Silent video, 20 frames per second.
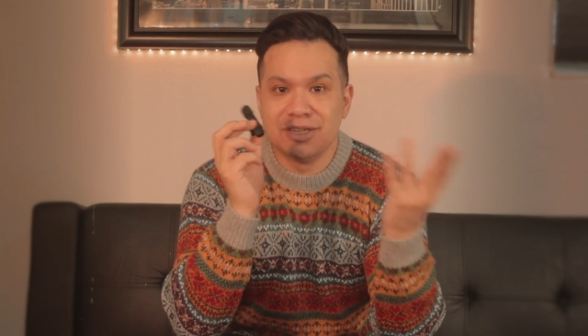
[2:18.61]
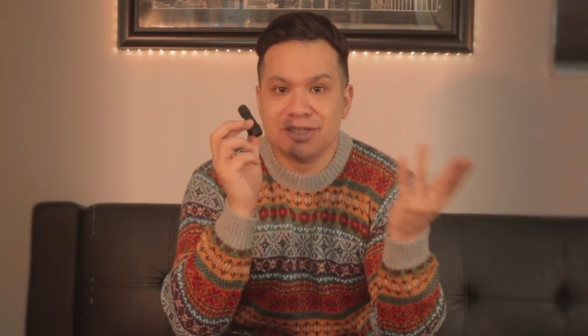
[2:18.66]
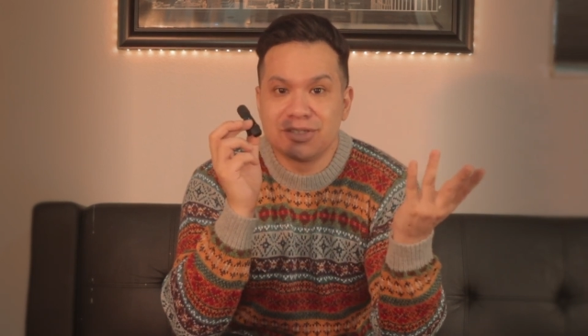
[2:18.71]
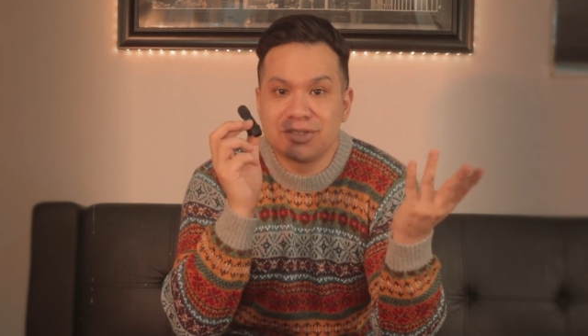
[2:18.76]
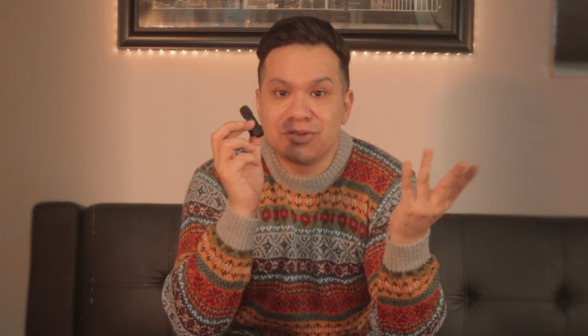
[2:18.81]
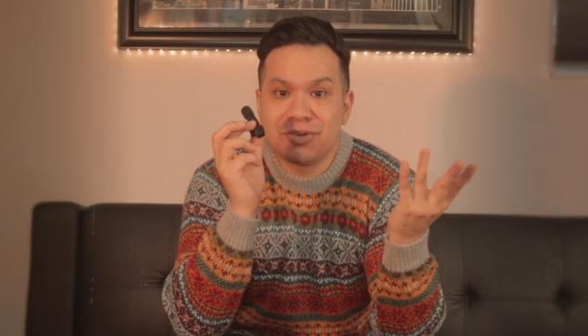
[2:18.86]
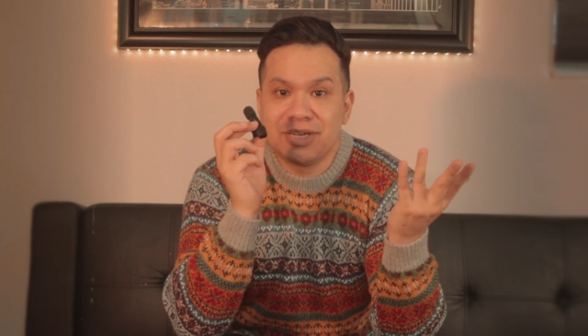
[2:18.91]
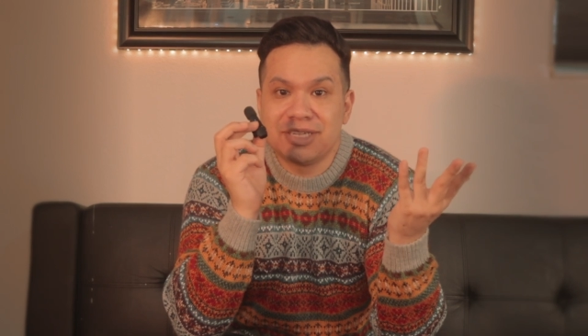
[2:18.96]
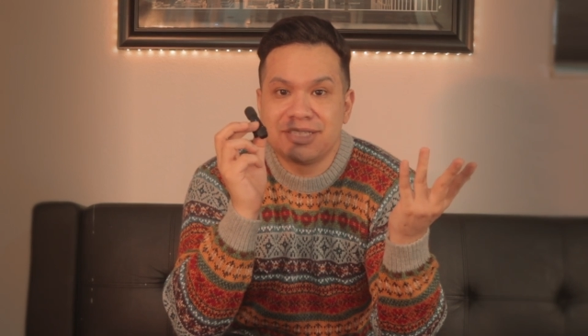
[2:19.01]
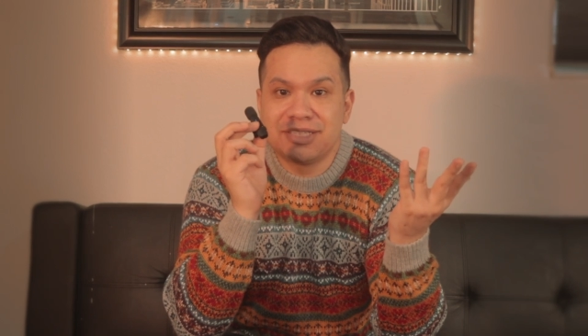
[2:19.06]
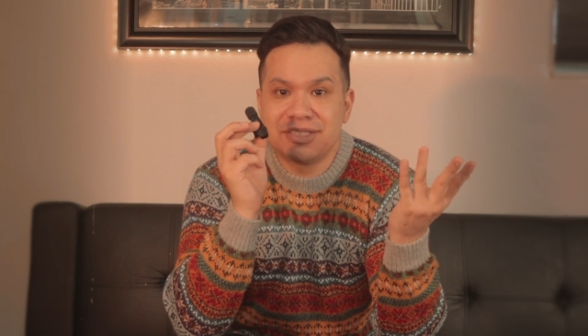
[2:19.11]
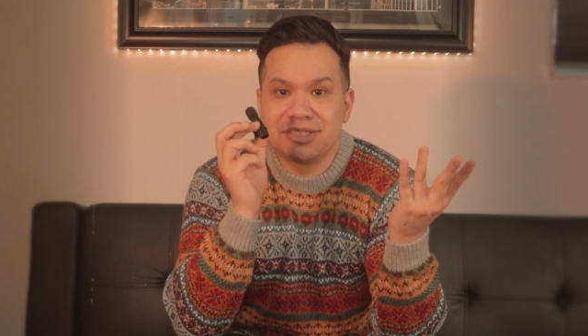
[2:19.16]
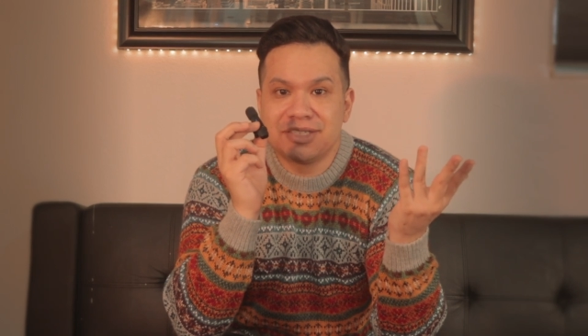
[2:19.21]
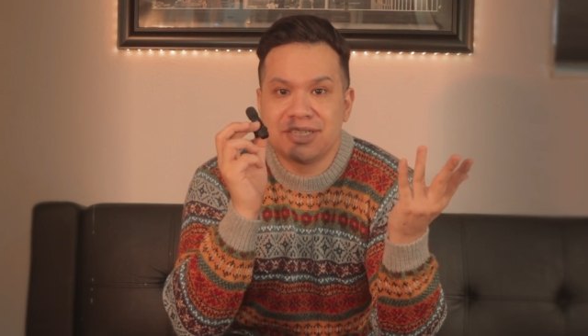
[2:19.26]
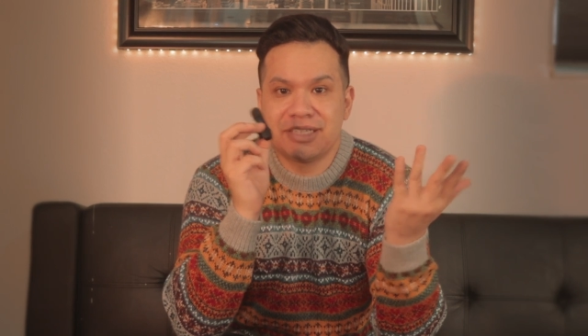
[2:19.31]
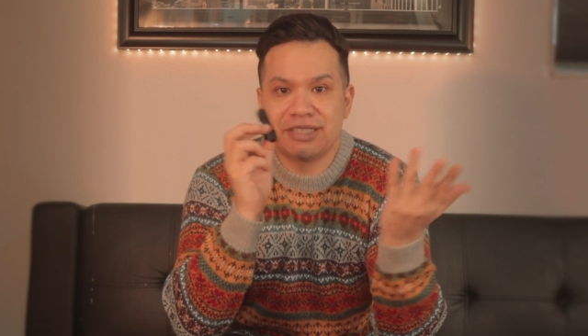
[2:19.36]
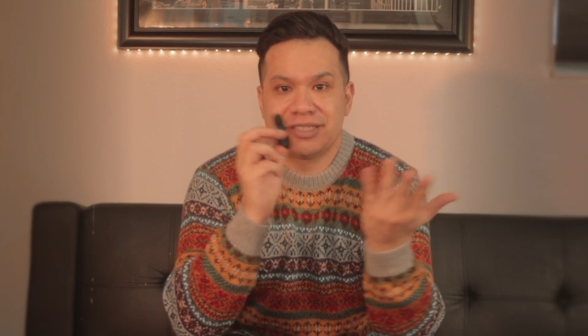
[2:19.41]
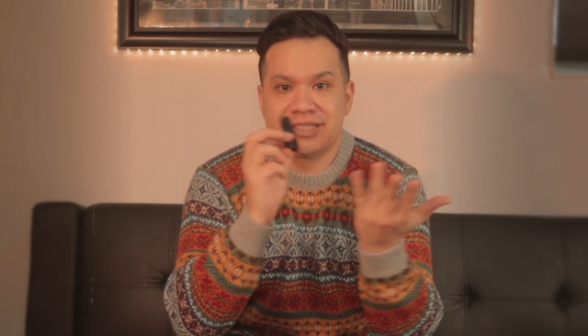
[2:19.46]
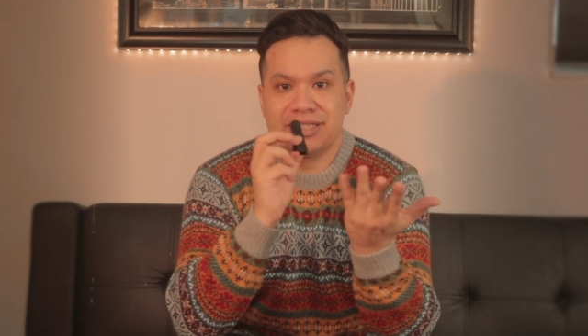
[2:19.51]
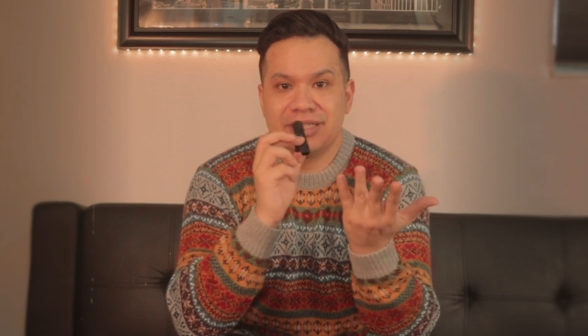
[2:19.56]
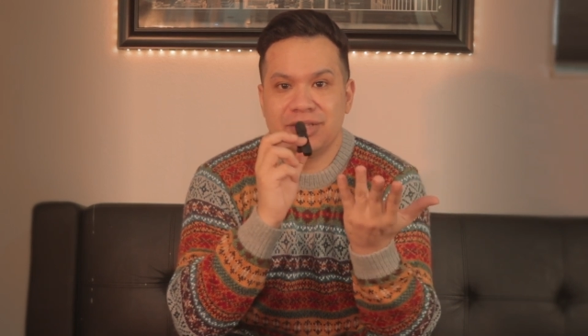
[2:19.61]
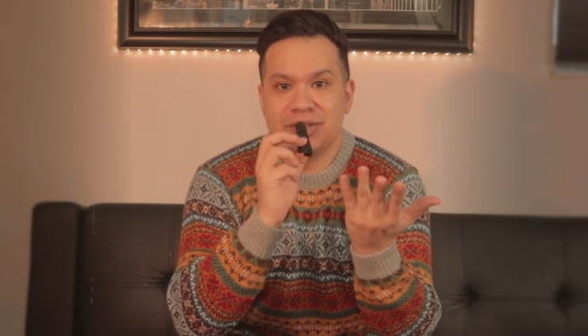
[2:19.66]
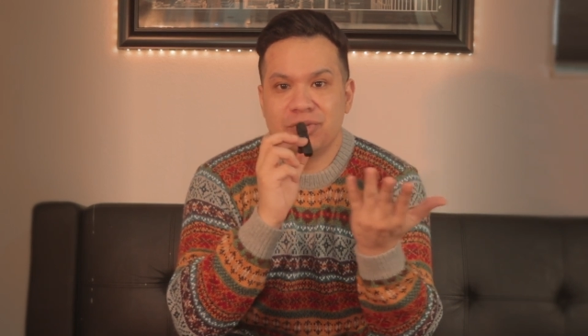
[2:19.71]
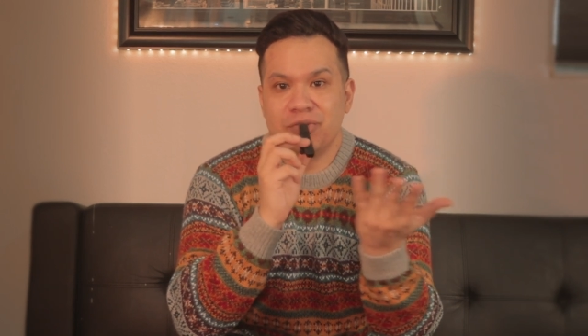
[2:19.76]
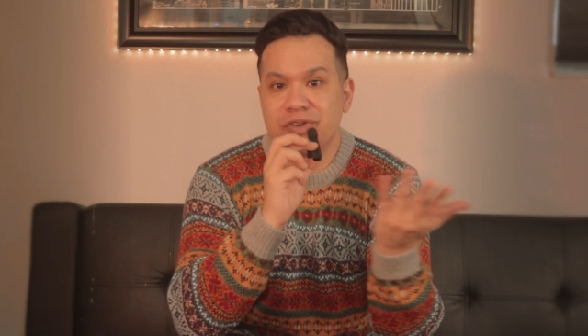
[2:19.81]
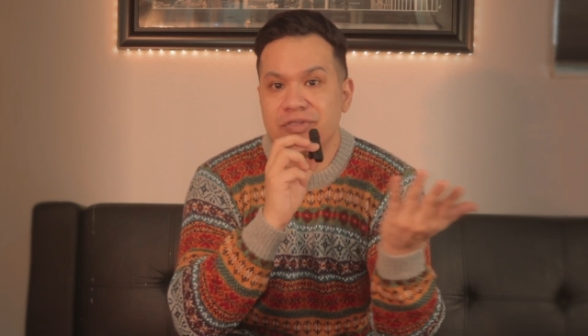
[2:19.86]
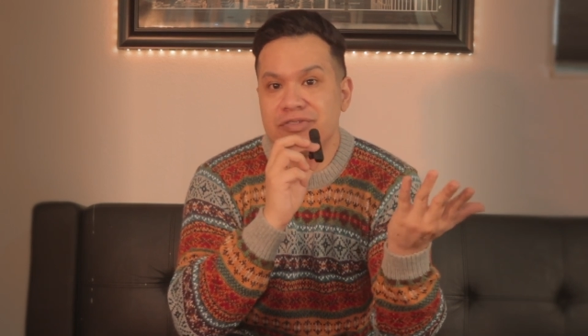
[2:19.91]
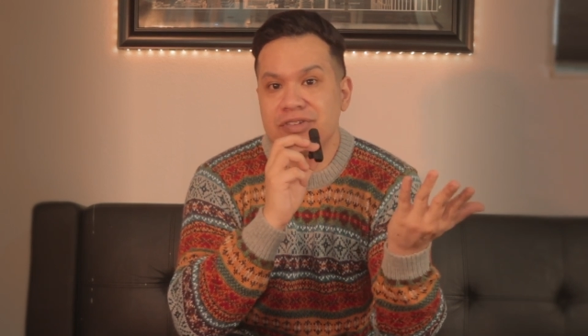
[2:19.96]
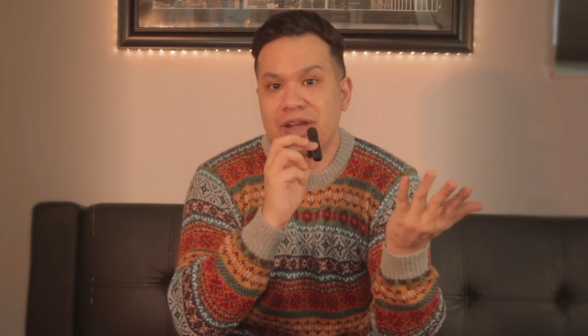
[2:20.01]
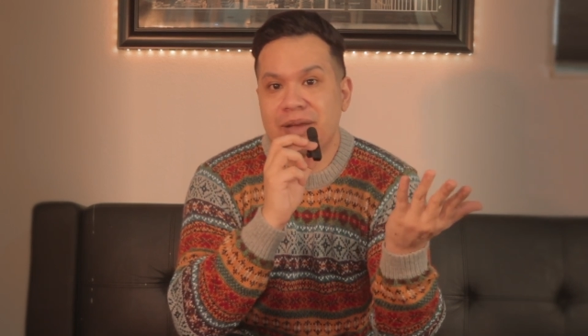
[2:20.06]
so I suggest
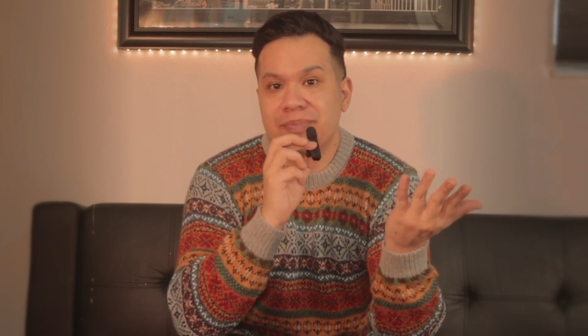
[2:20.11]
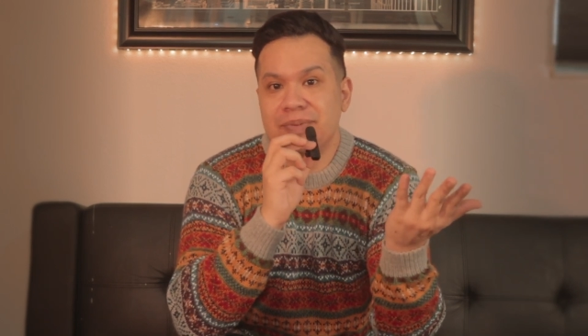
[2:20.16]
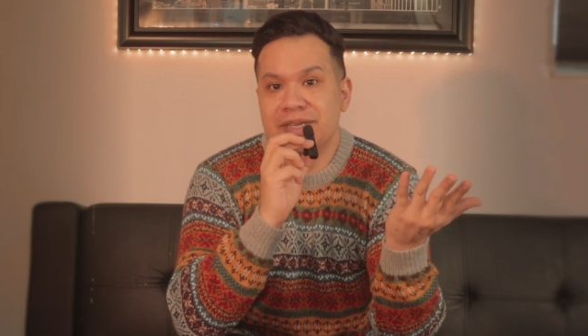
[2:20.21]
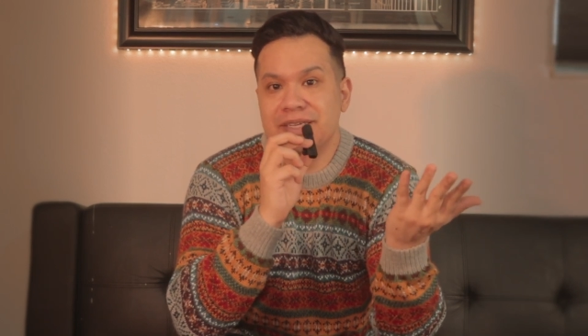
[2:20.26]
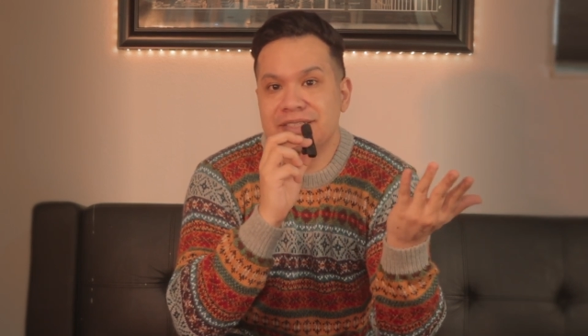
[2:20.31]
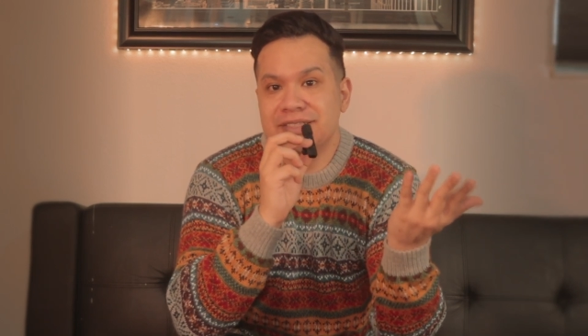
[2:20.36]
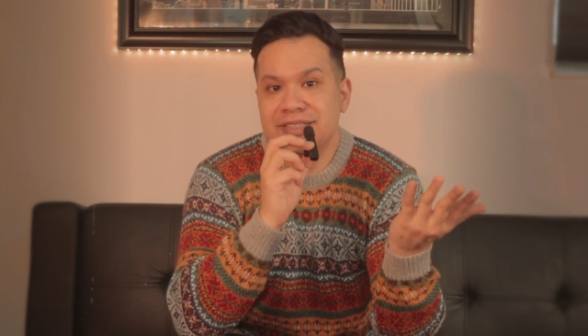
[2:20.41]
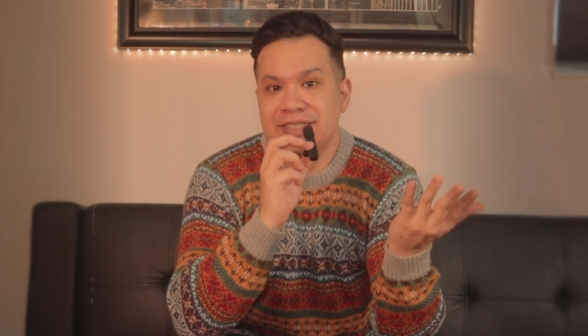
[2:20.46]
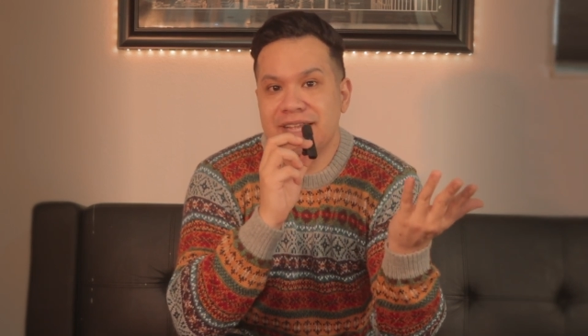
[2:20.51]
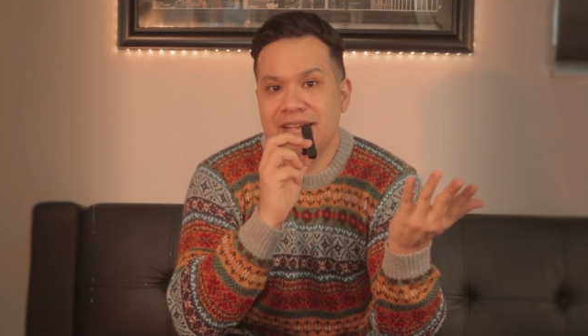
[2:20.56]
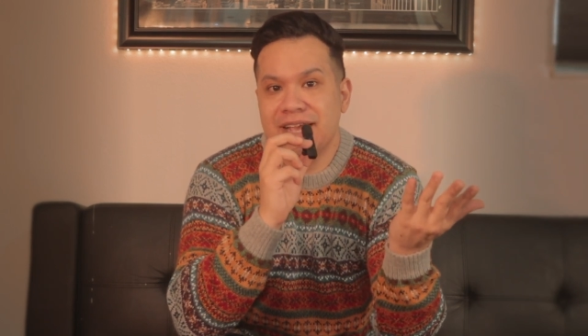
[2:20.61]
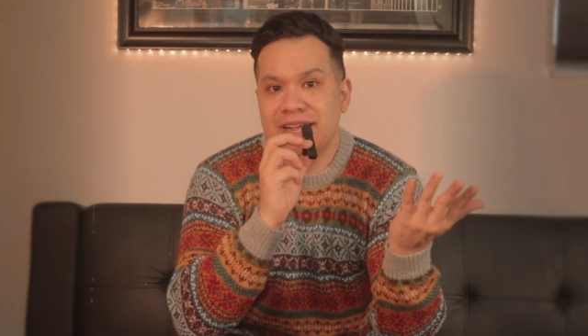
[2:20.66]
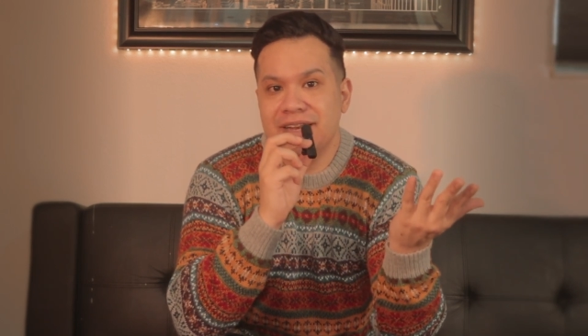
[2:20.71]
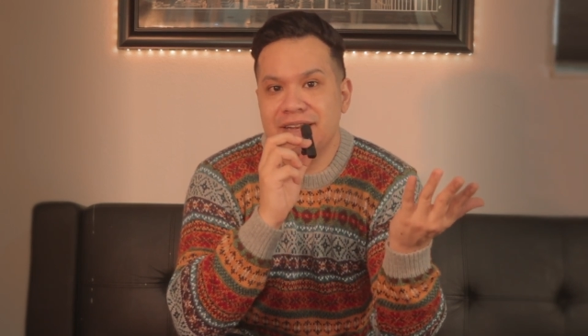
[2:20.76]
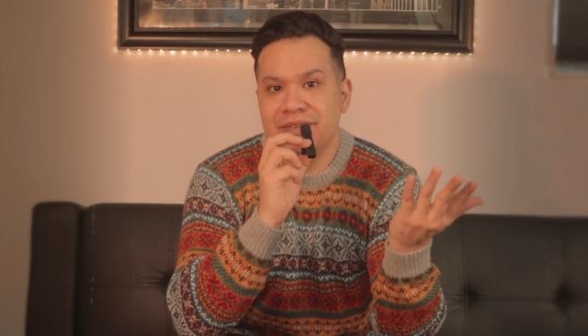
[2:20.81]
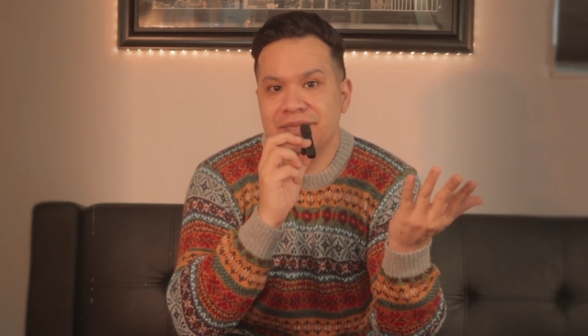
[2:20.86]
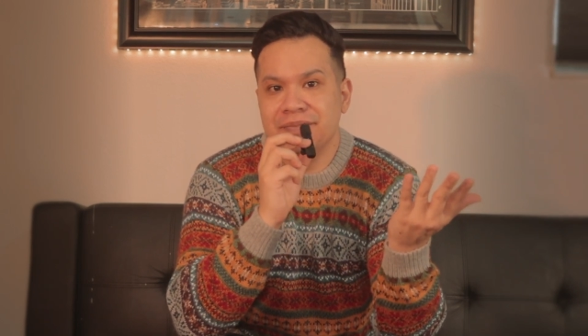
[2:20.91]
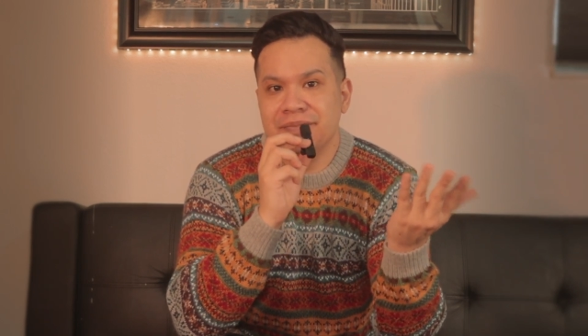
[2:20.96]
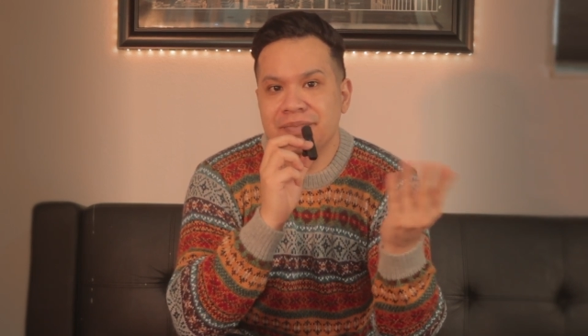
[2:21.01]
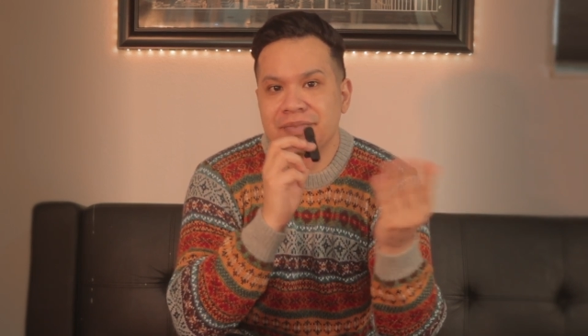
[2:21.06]
thrift shopping instead.